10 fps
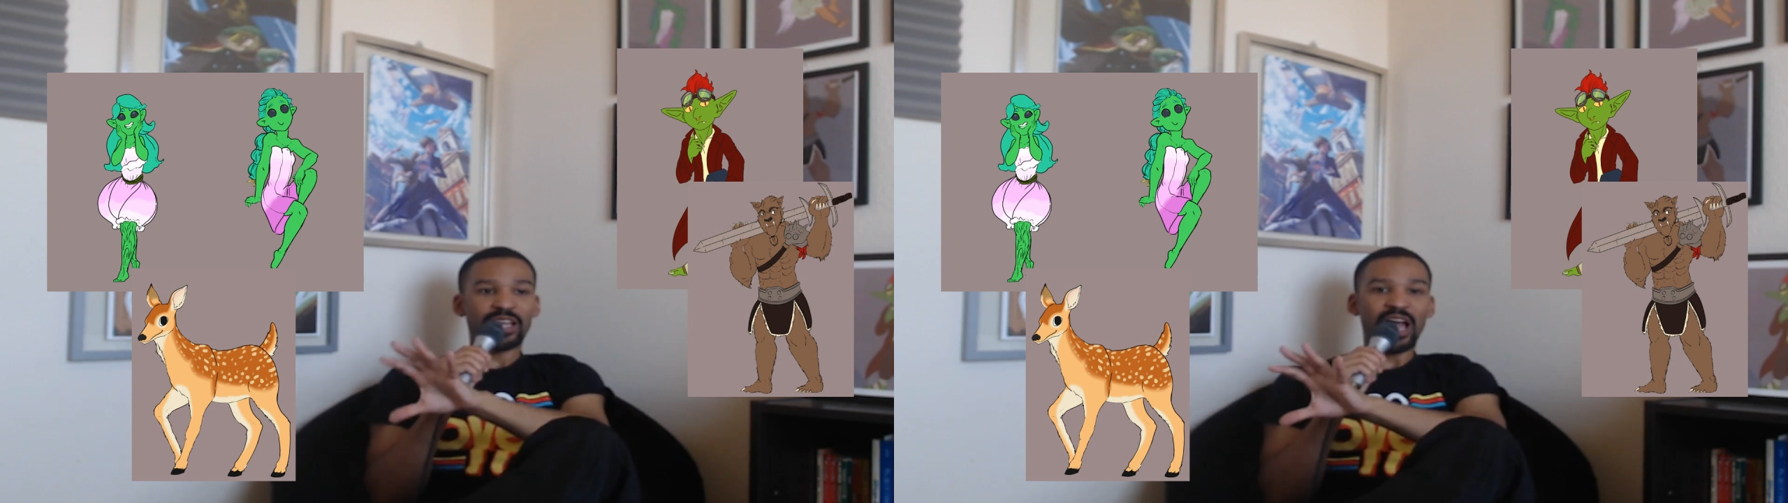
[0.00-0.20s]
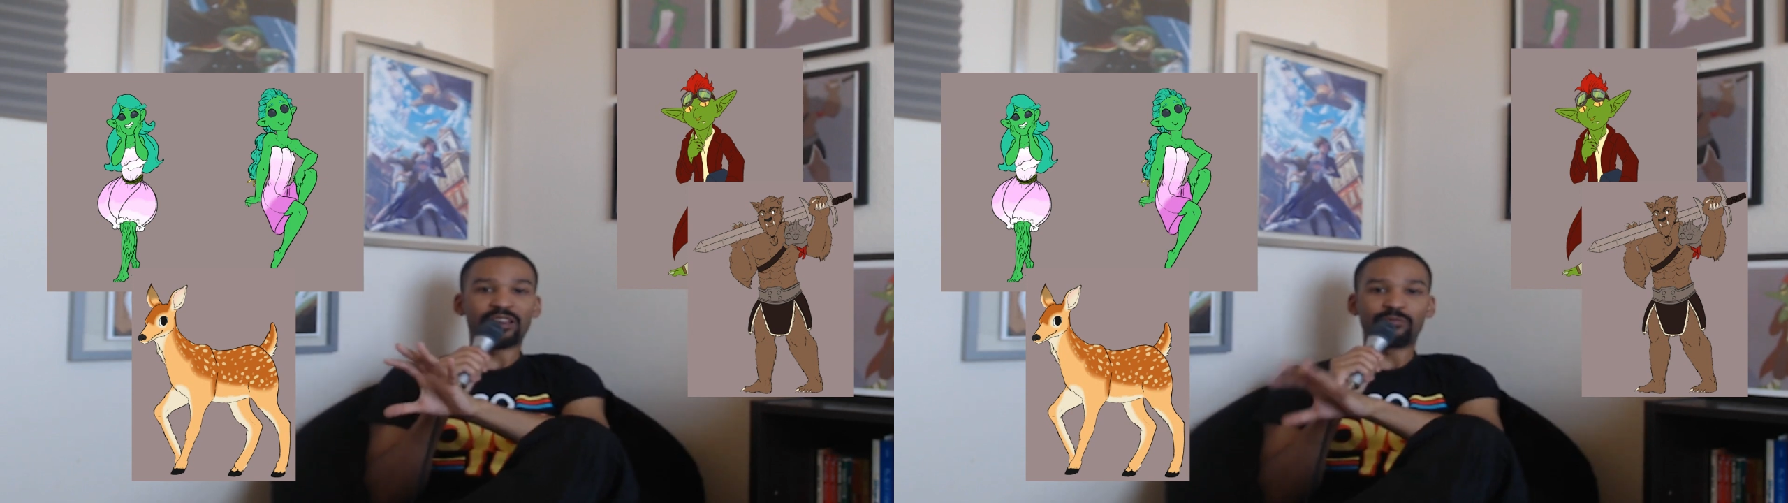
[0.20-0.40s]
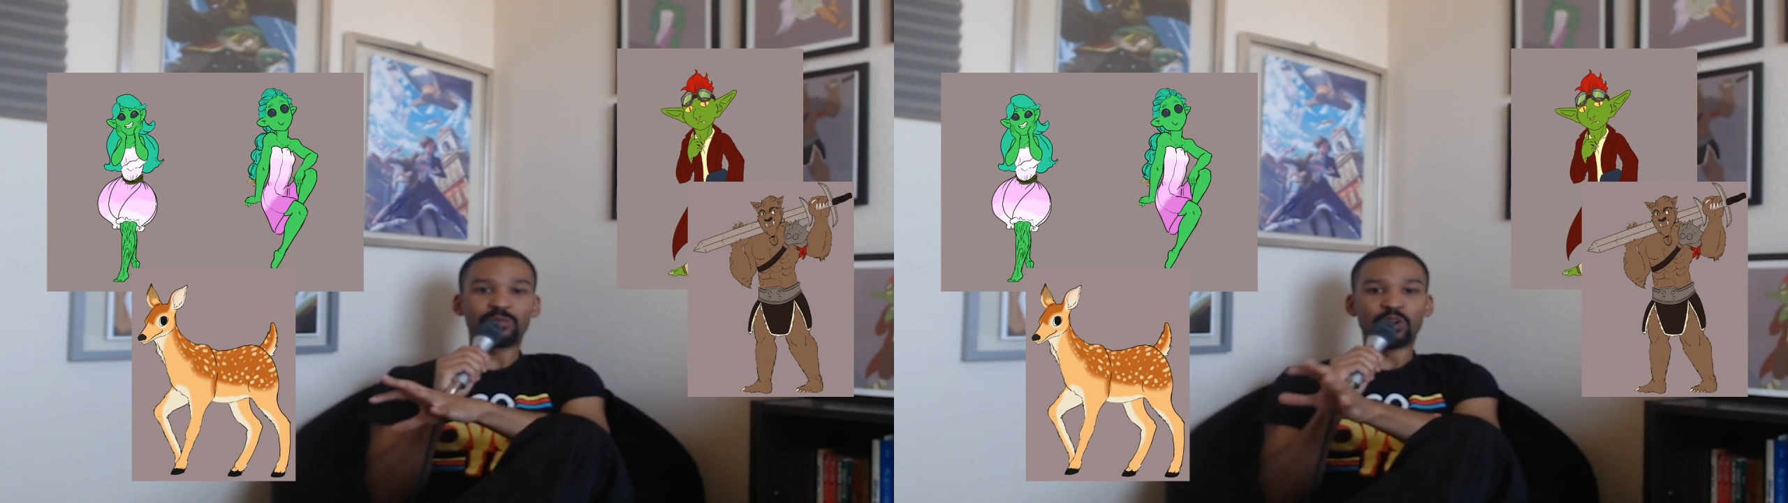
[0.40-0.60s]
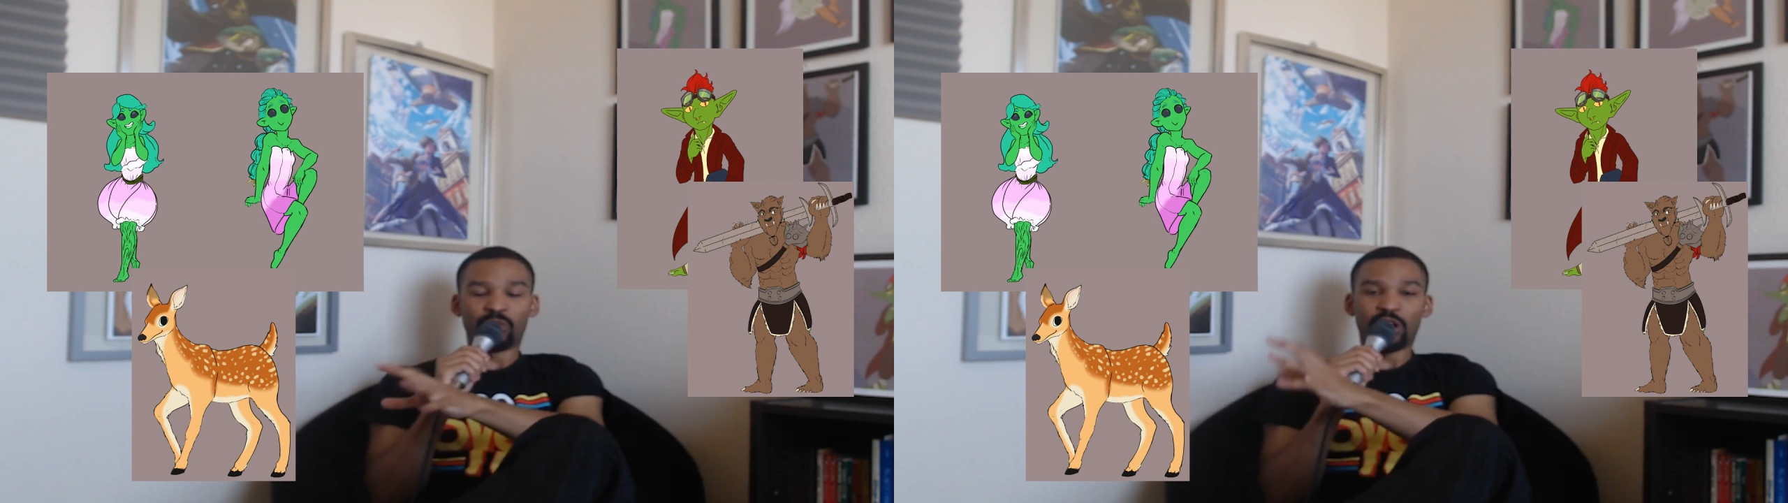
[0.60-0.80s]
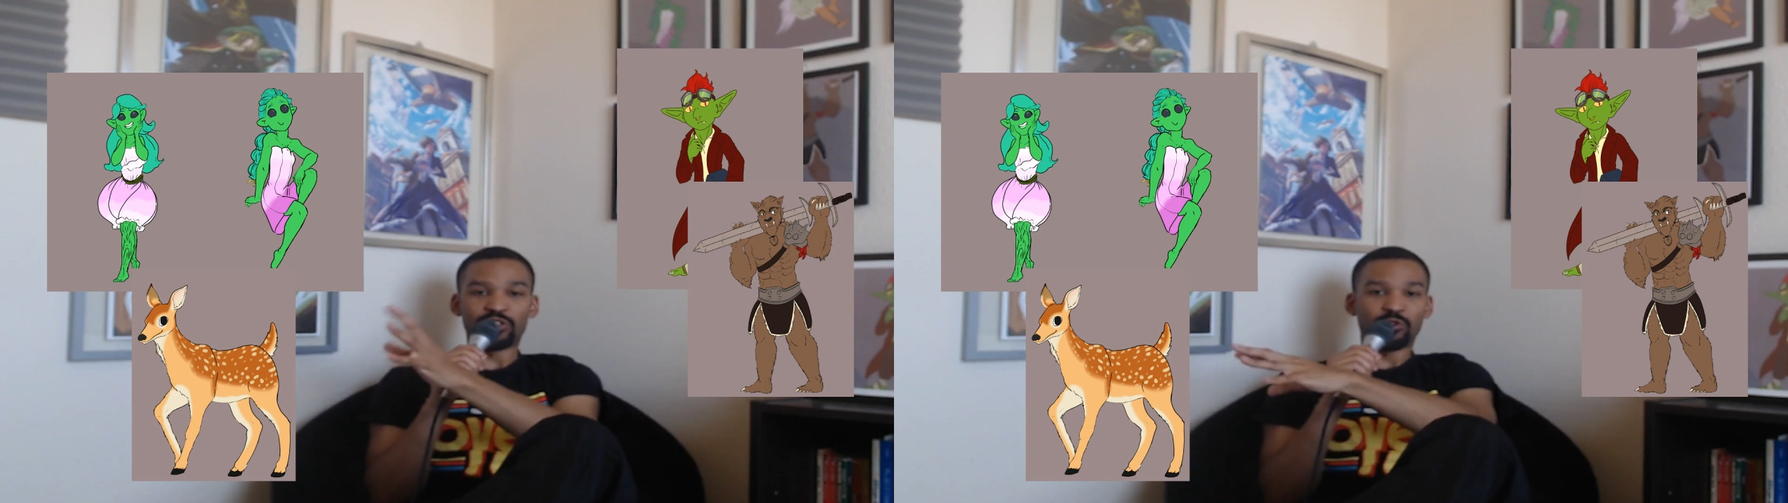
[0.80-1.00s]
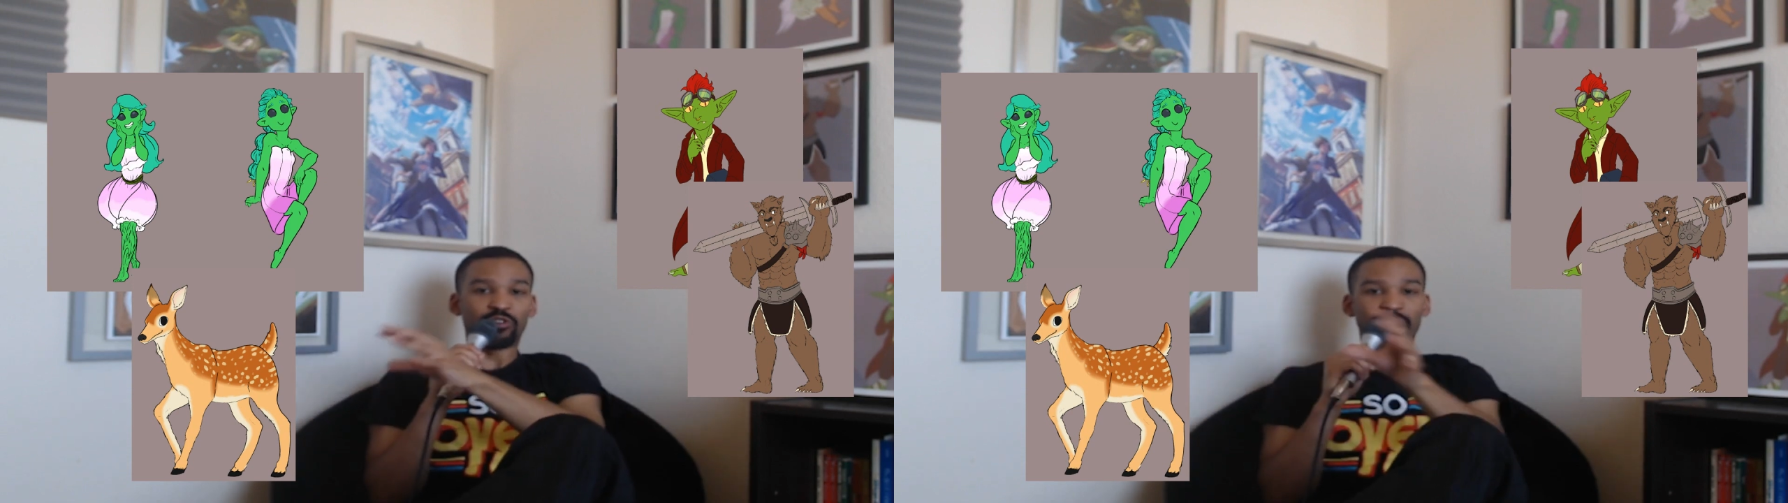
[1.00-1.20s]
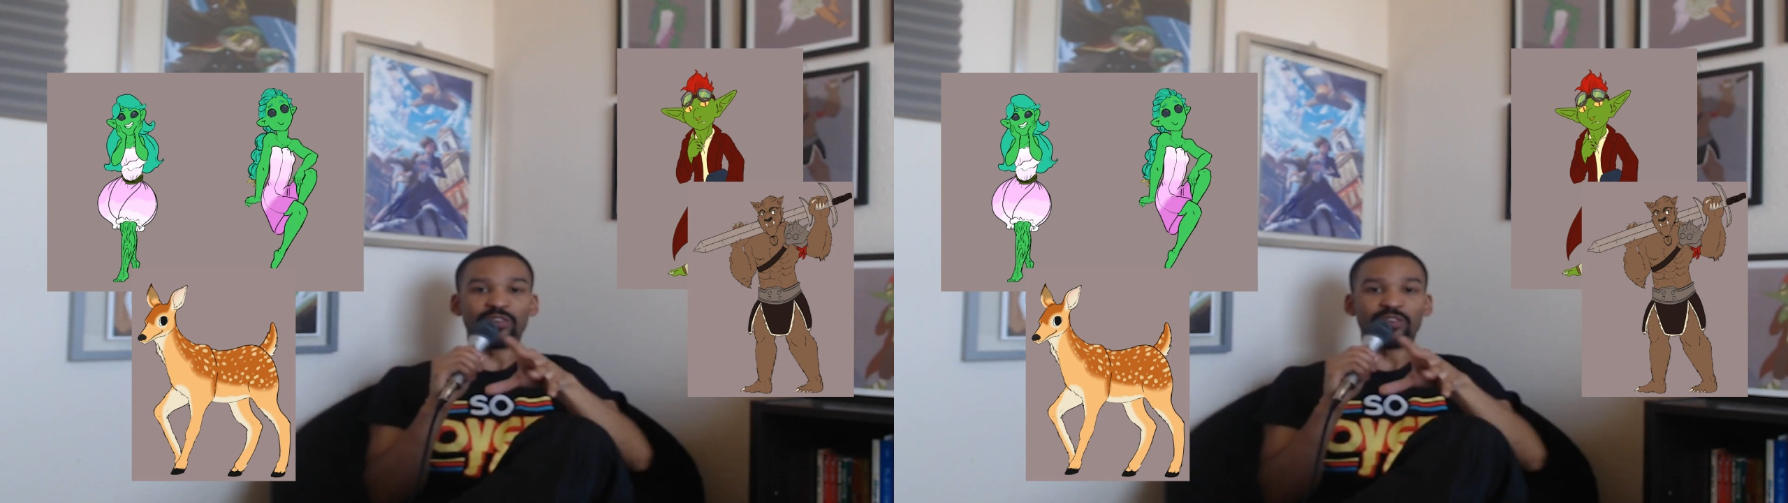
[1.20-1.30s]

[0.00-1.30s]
kind of going on their own